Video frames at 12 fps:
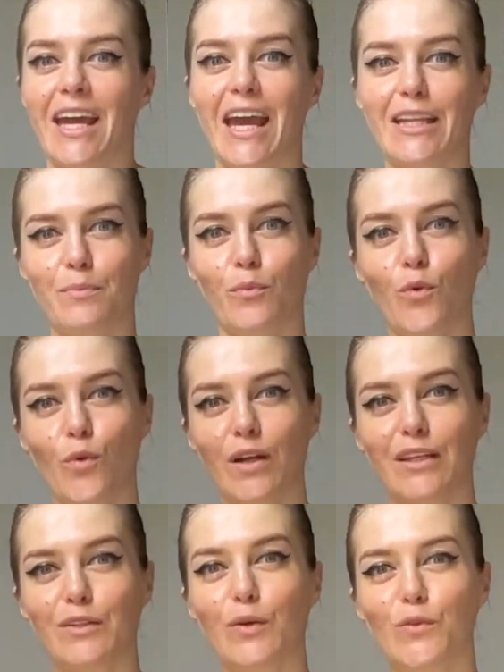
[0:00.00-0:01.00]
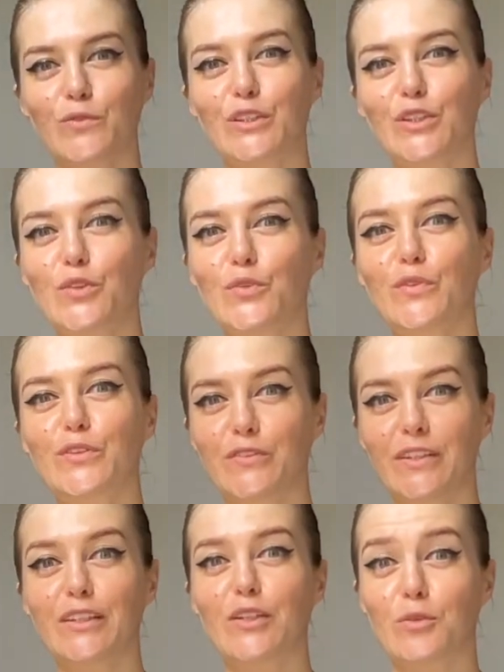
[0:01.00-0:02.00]
And moreover, you will
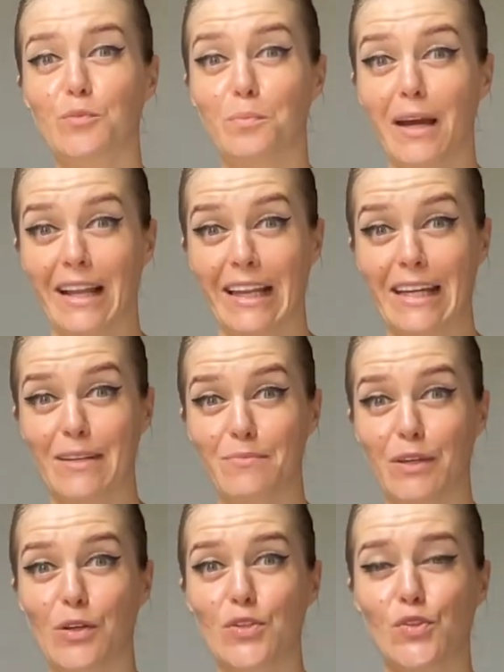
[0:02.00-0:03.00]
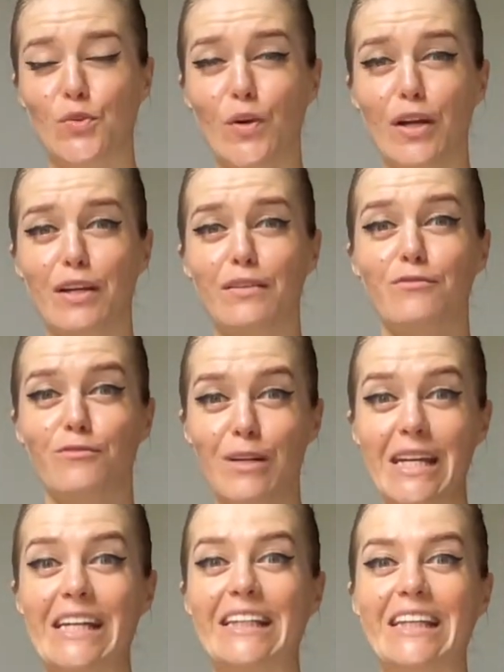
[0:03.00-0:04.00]
feel your belly, because you are
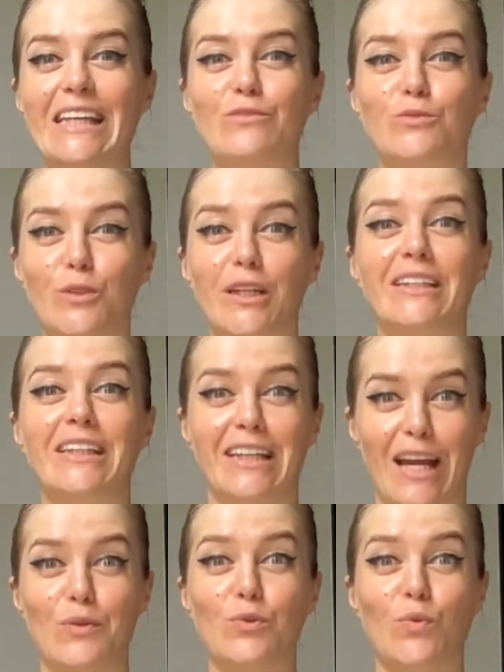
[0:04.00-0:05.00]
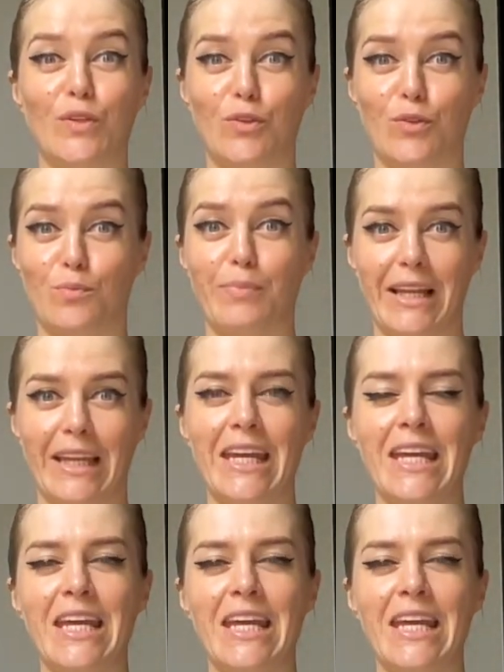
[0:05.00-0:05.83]
really working out with your belly.